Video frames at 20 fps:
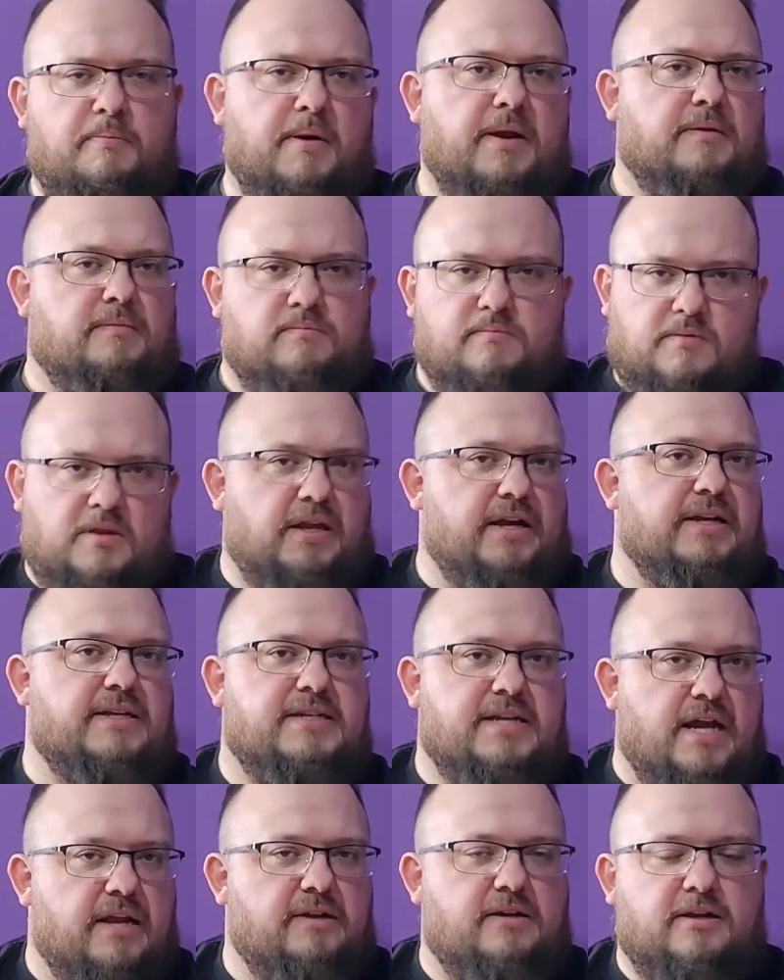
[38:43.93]
but the
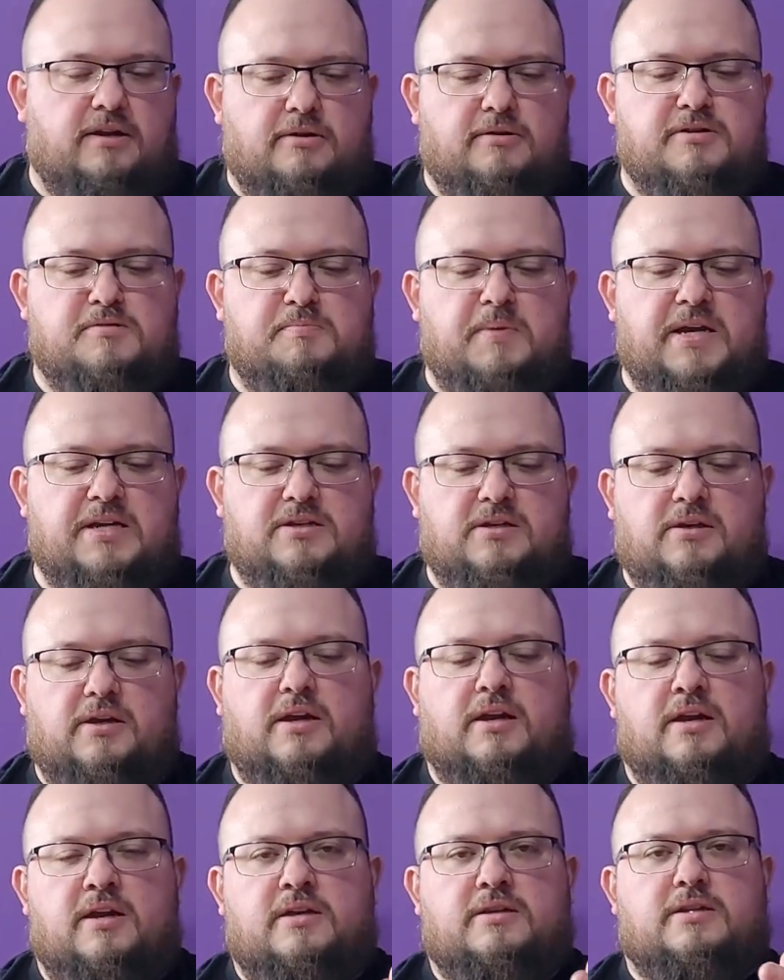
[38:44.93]
intent here is
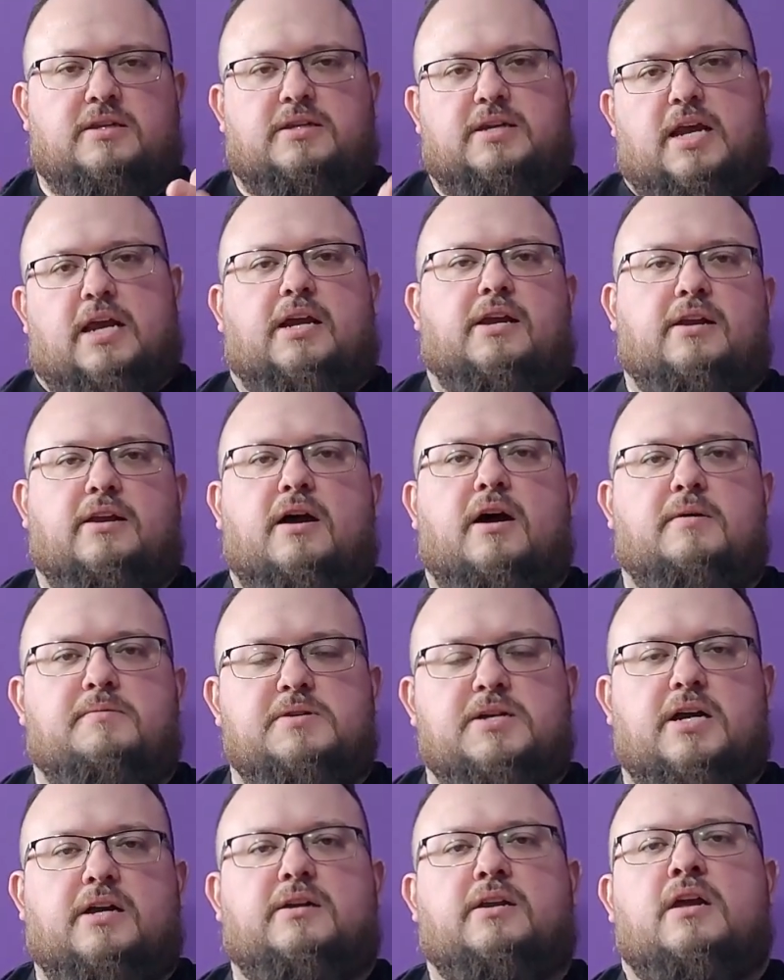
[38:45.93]
basically to take an
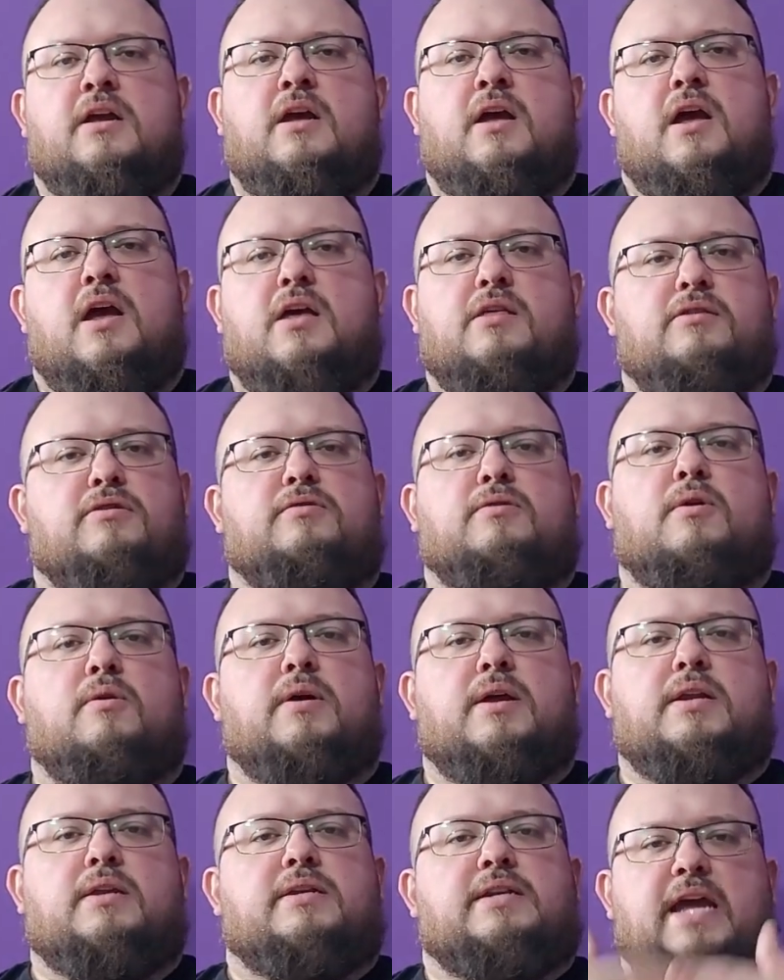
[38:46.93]
object and throw
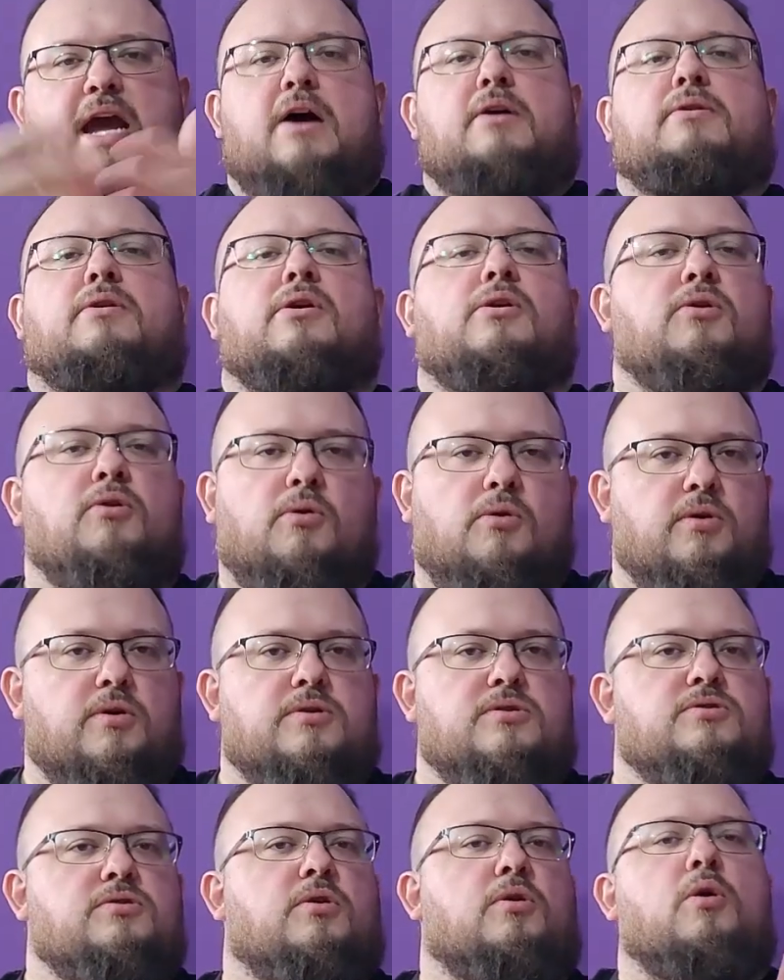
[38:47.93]
it down a
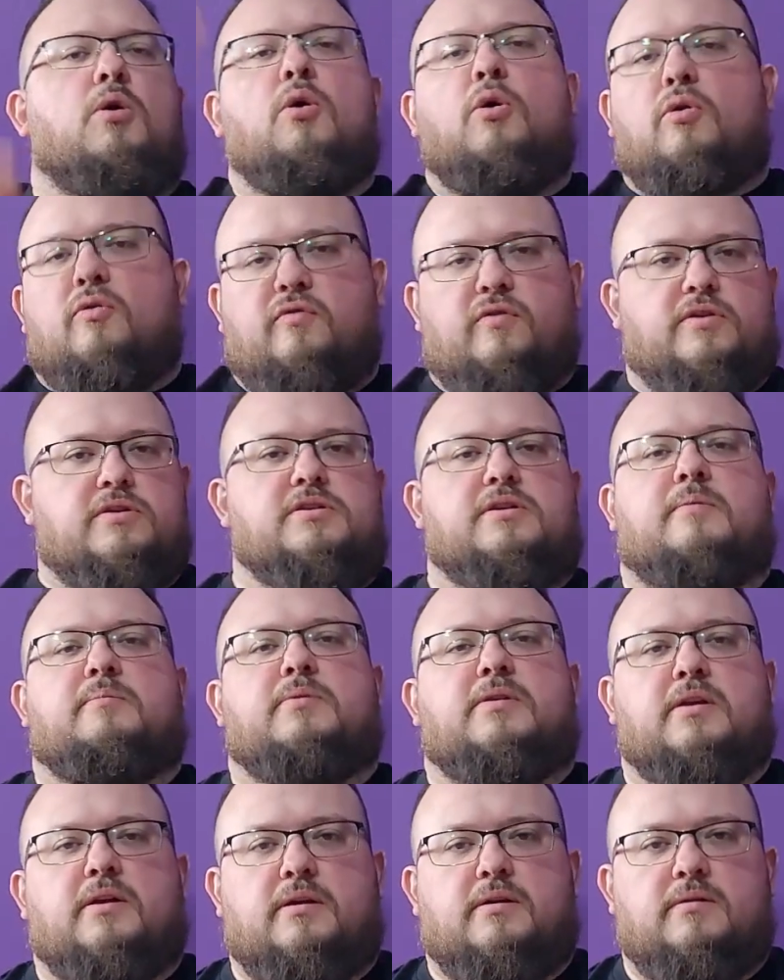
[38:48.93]
course or over
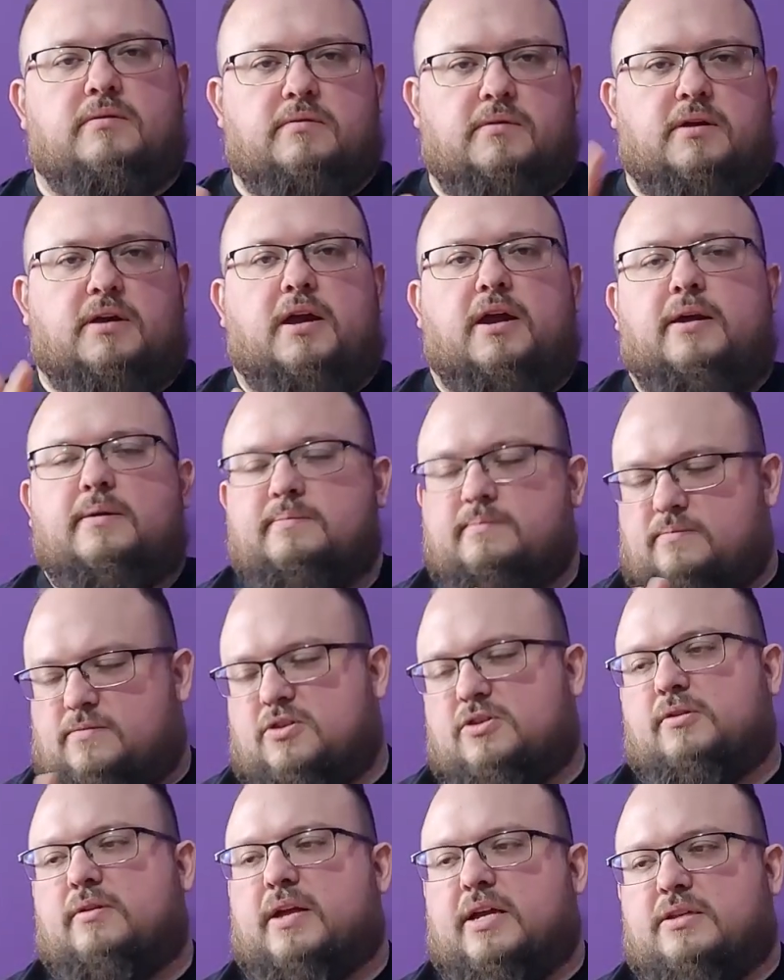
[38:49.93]
something. Okay,
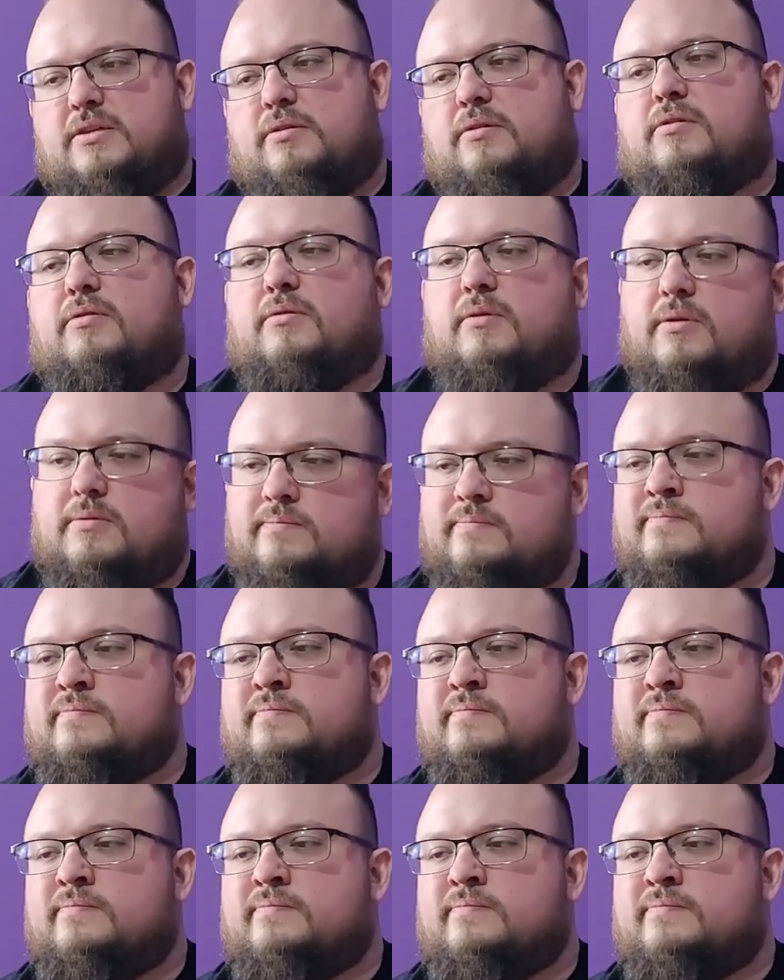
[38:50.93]
so that's the throw.